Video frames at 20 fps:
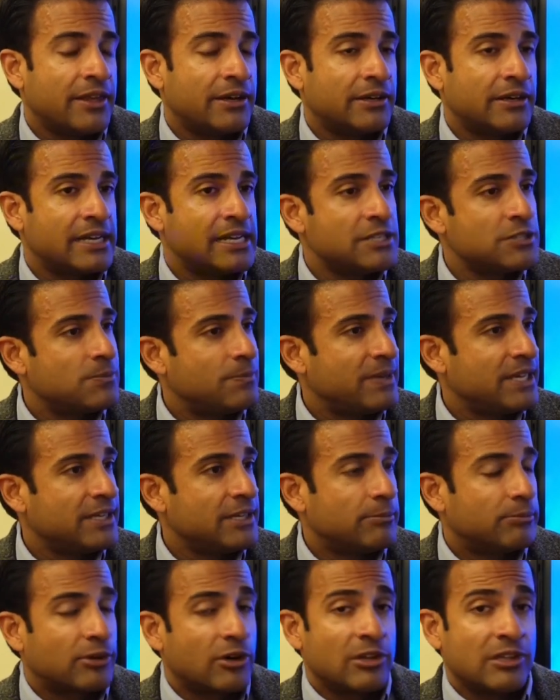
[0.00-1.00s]
there has
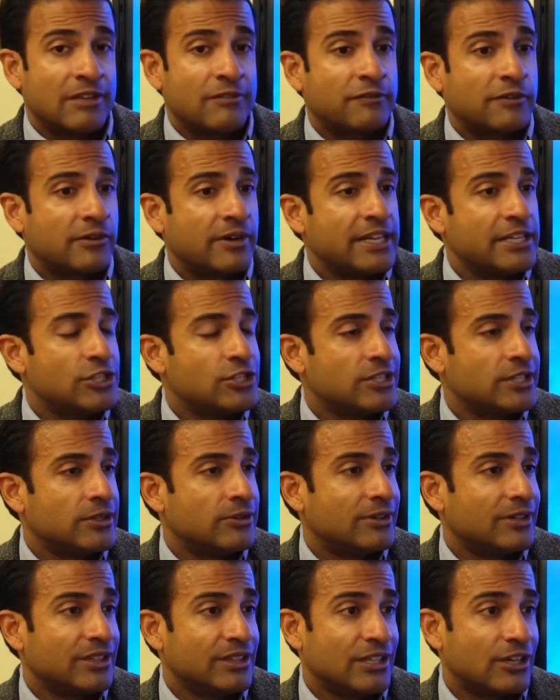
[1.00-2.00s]
been a
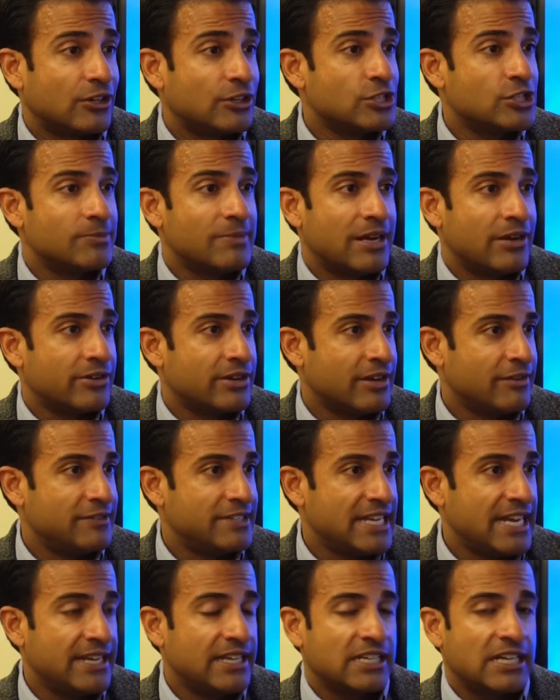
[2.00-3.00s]
proliferation or a large amount
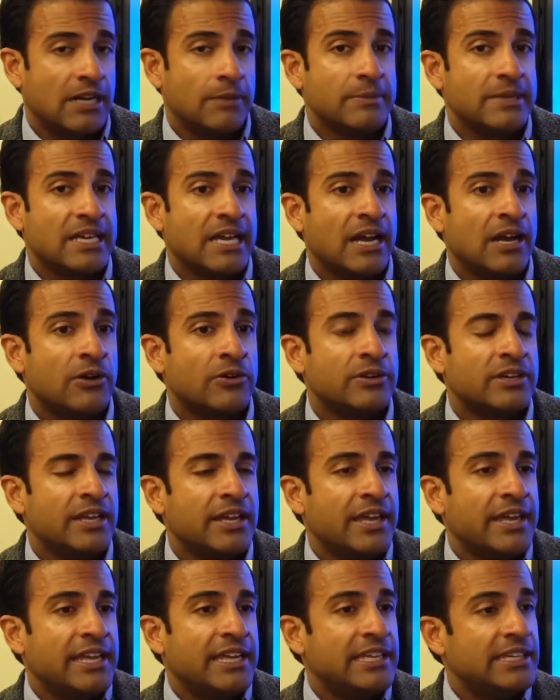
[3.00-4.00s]
of data coming out
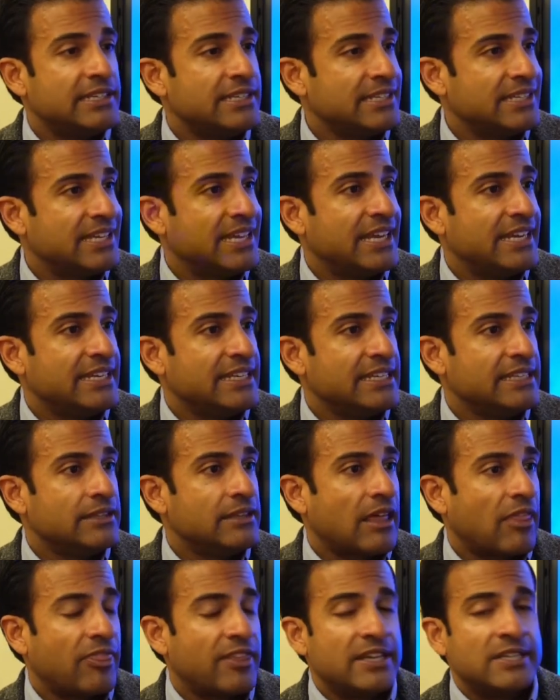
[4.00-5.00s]

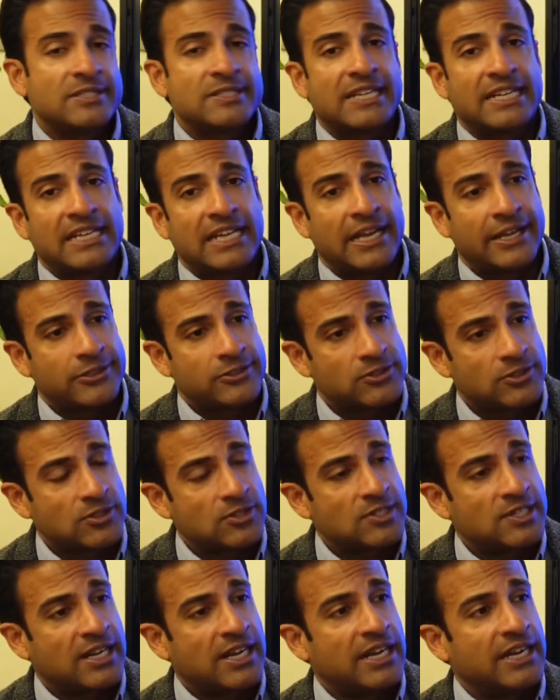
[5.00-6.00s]
indicating that things like
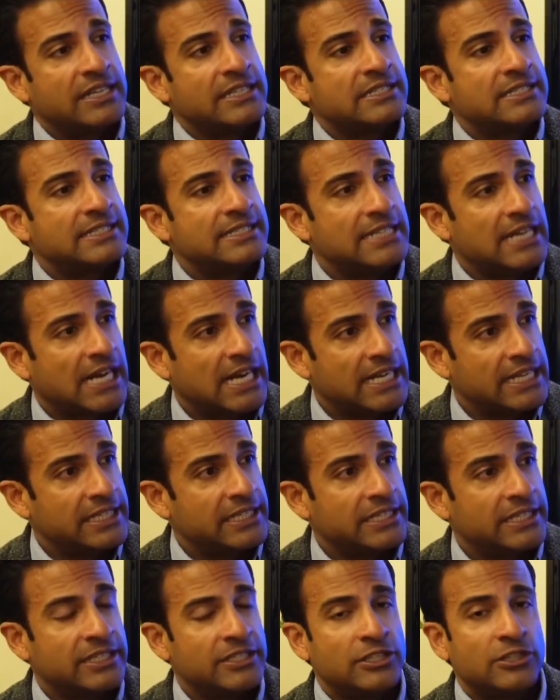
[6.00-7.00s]
exercise,
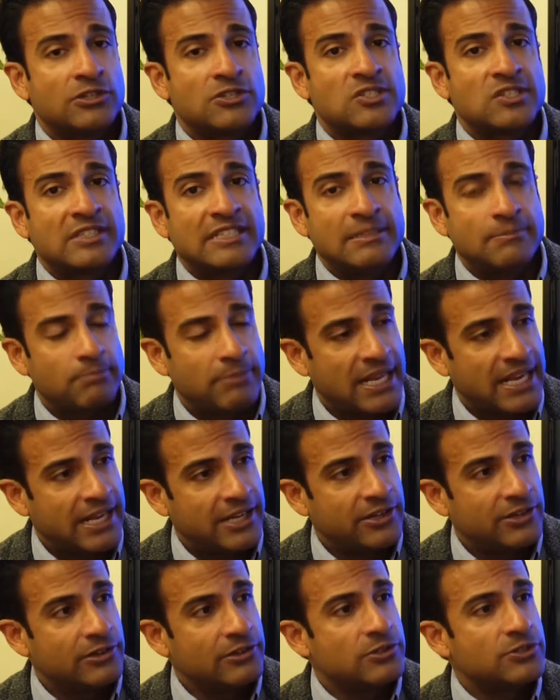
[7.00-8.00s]
diet, your sleep
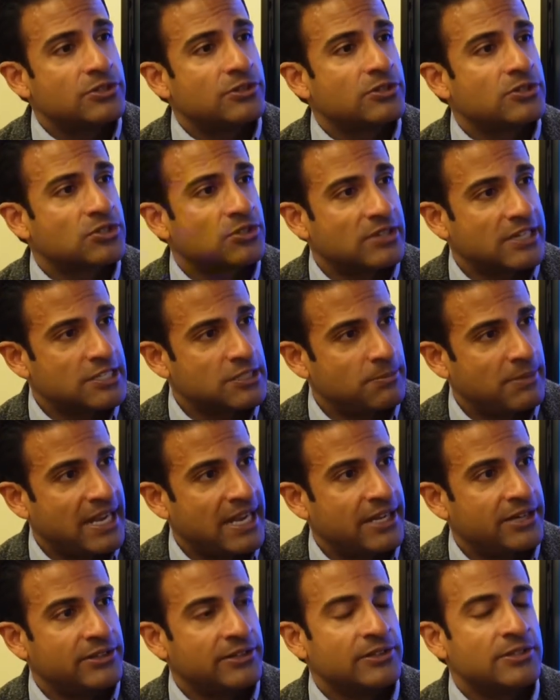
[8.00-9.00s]
patterns, your stress
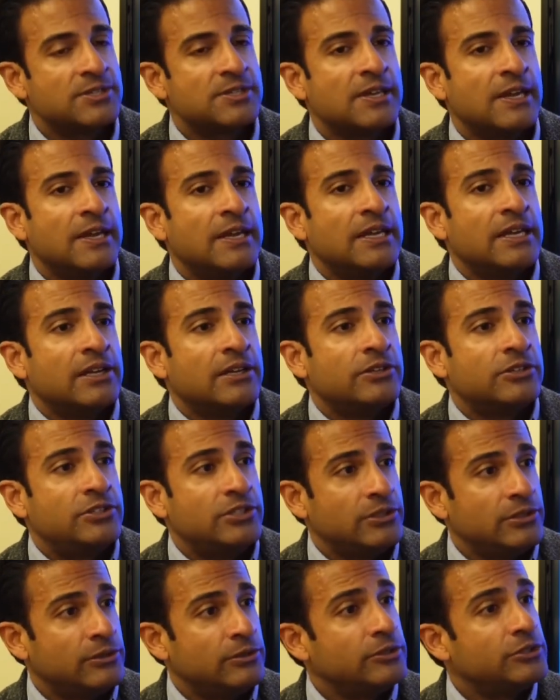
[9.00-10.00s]
patterns
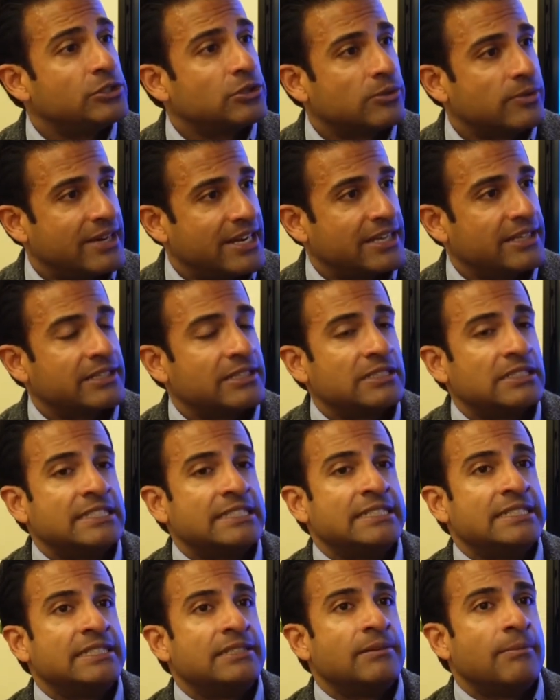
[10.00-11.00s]
do
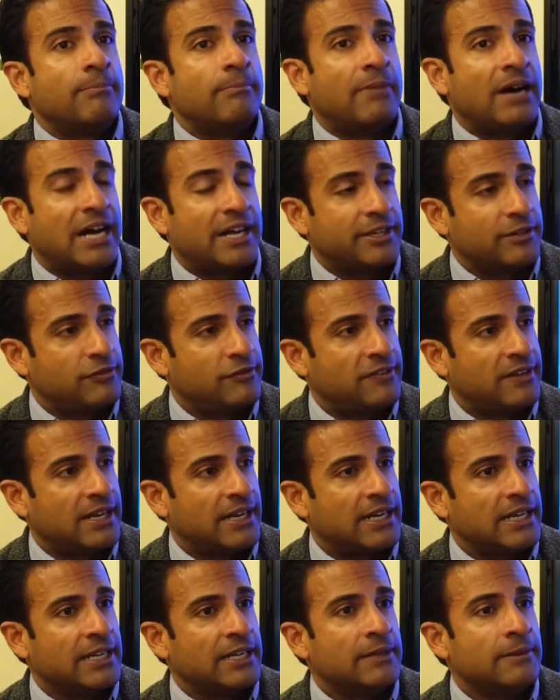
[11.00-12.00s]
directly
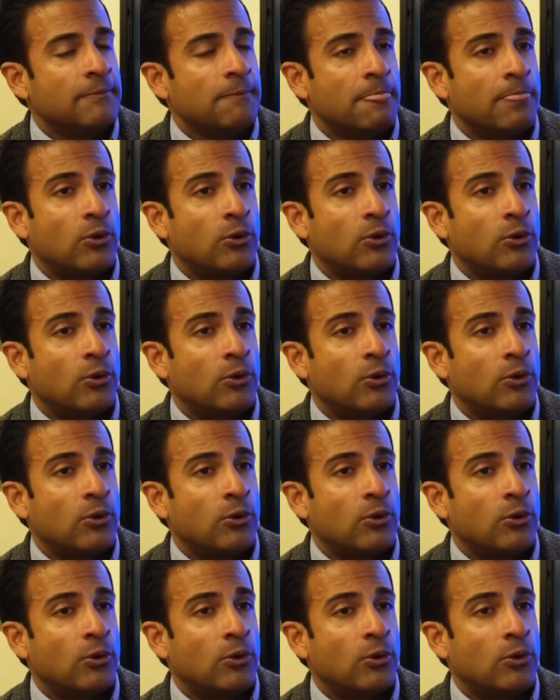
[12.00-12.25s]
modify